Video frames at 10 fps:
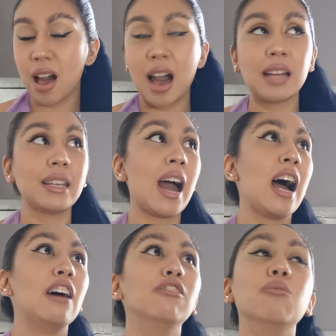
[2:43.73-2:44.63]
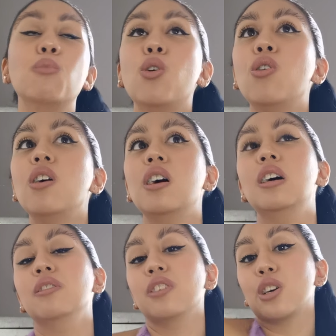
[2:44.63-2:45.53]
and have more
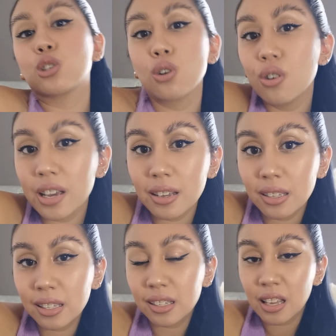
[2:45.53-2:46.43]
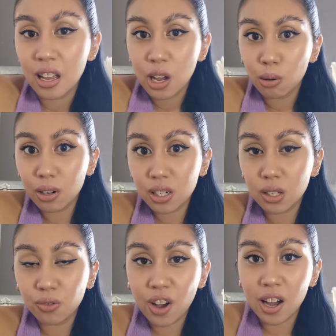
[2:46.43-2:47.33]
of a choice, which
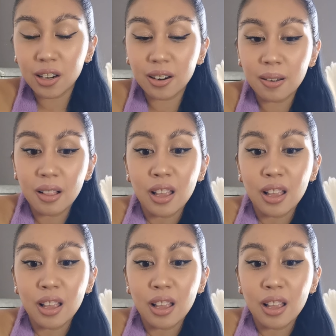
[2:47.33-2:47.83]
is fun.